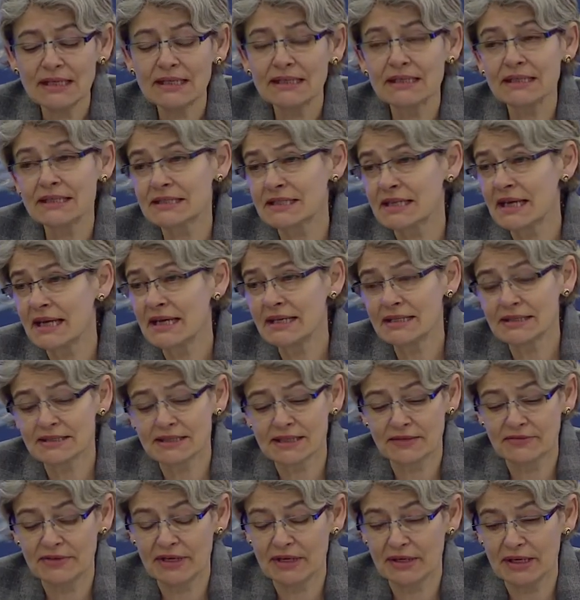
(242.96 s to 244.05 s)
The stakes
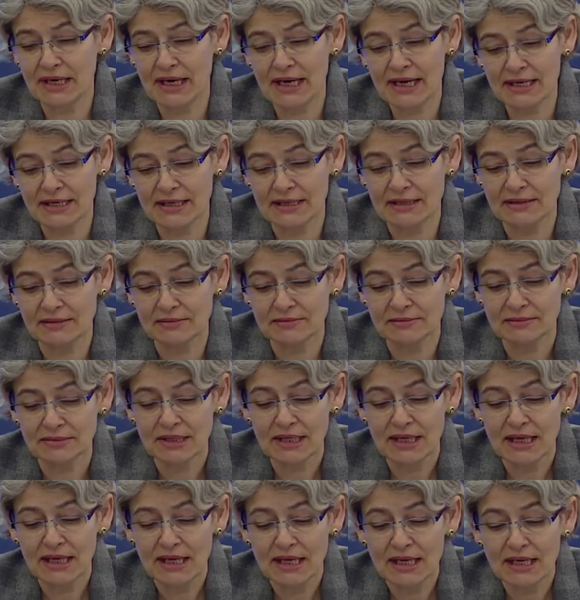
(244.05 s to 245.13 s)
are very high.
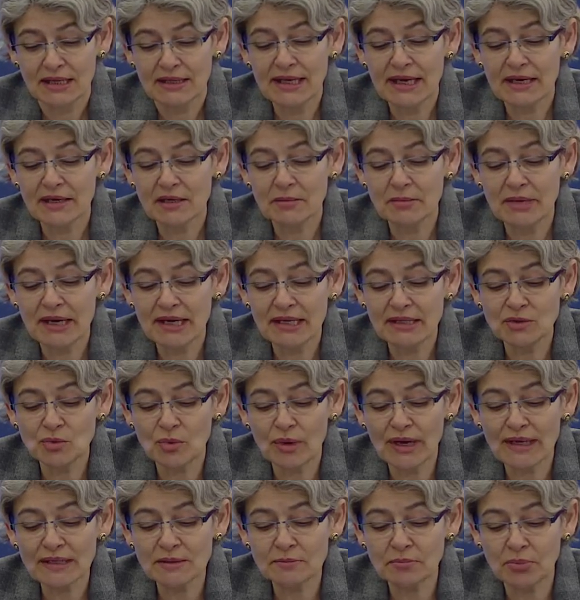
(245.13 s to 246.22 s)
There remain
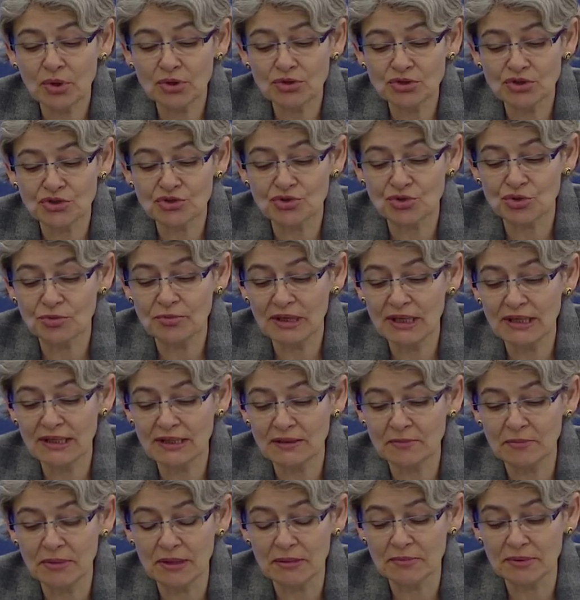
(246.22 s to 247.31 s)
1.3
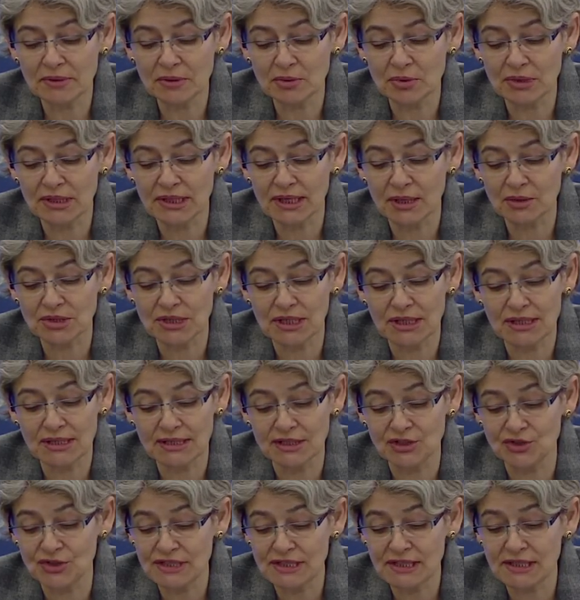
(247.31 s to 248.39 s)
billion people without
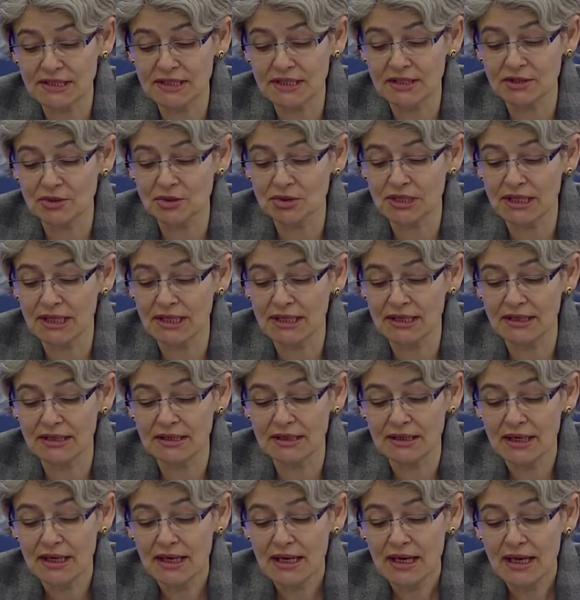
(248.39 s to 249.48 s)
electricity today
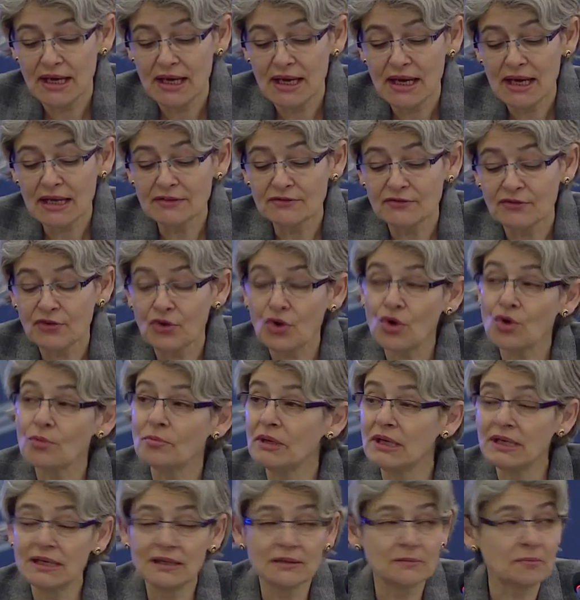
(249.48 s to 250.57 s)
and 4
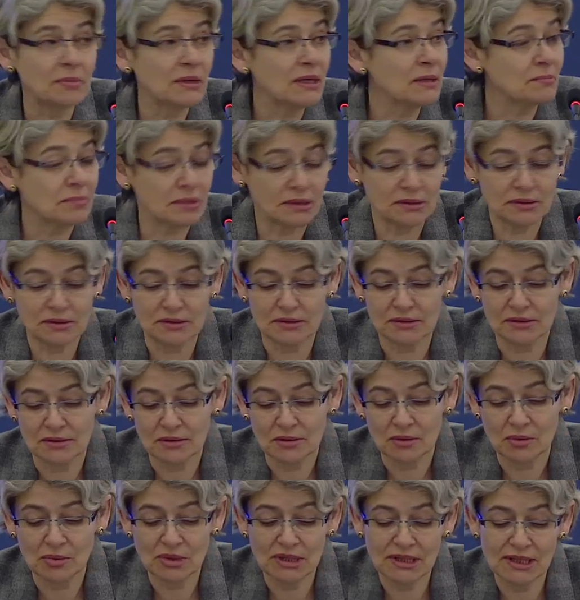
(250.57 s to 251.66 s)
billion people
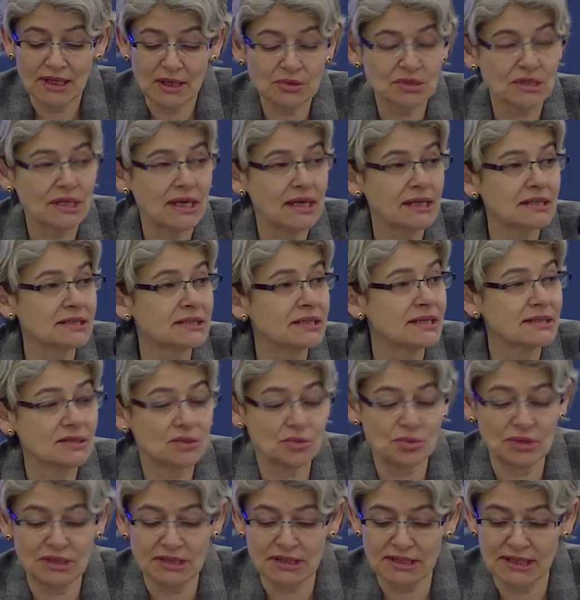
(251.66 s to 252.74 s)
without access
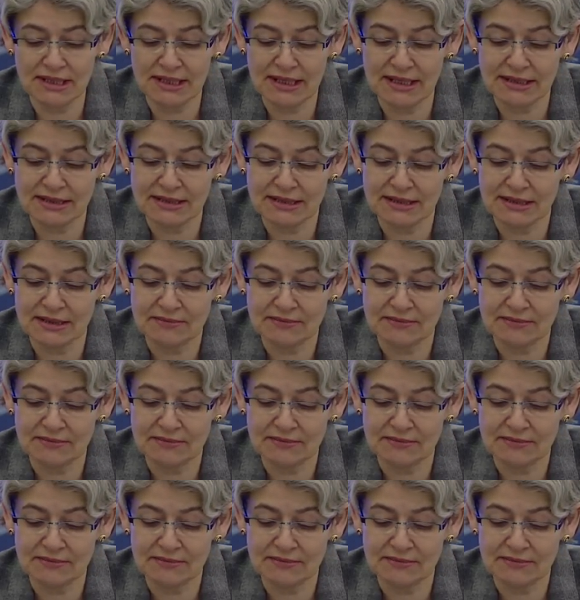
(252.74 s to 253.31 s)
to internet